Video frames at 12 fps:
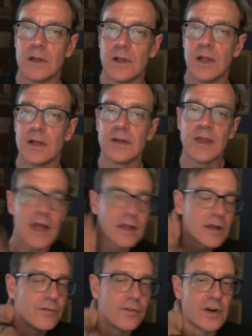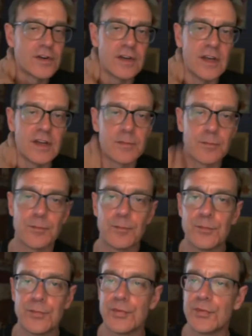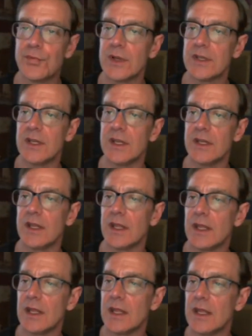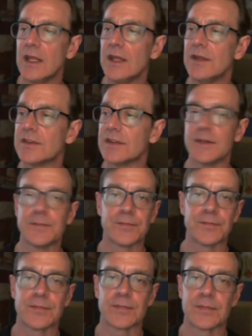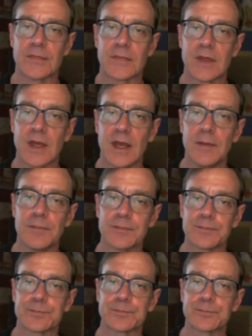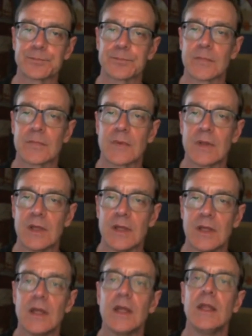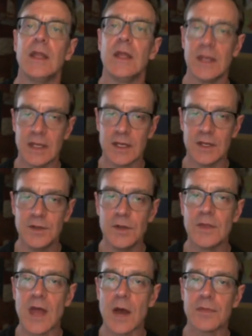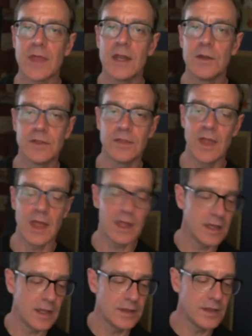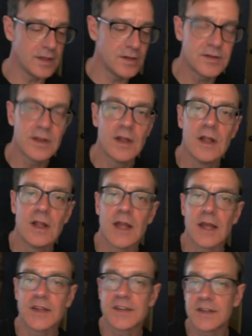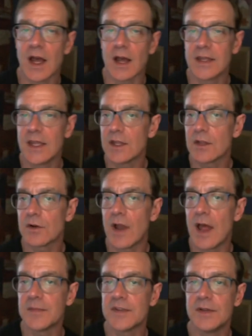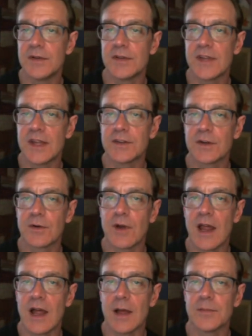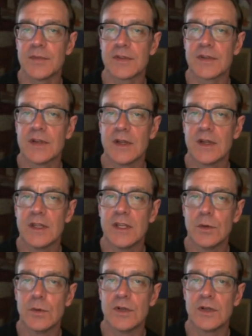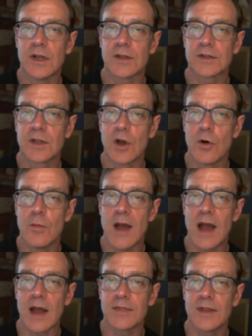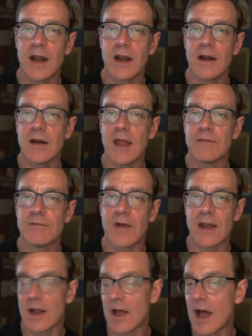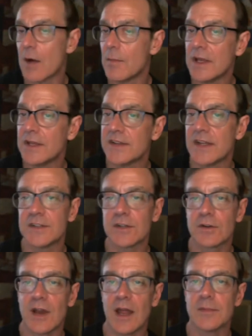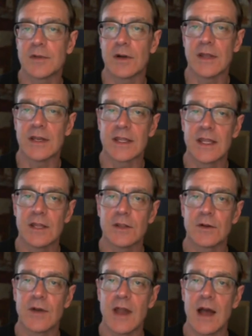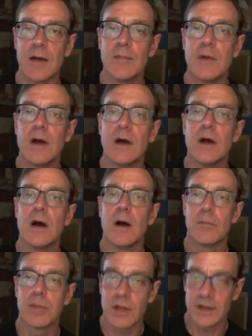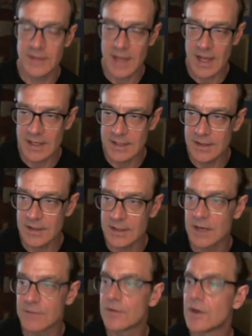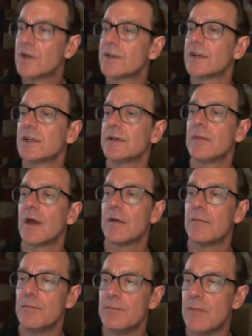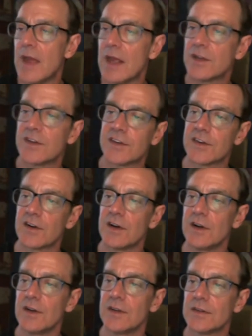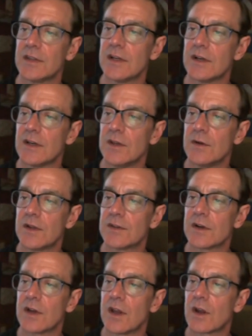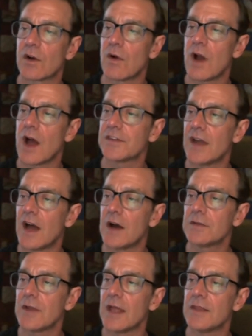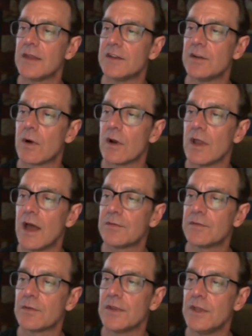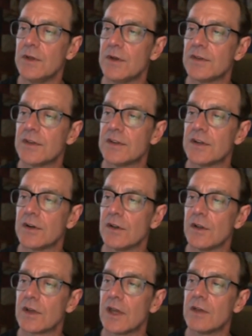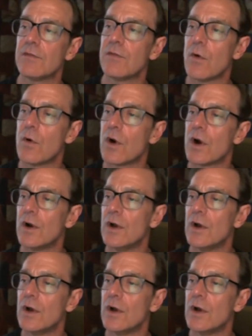So that conversion is pretty easy, okay? And you can do that with any of these, like kilograms to centigrams. You would just go back there and find out how many centigrams are in a kilogram, plug that into the conversion, make sure that your units are going to cross out and that you are left with the units that you're looking for,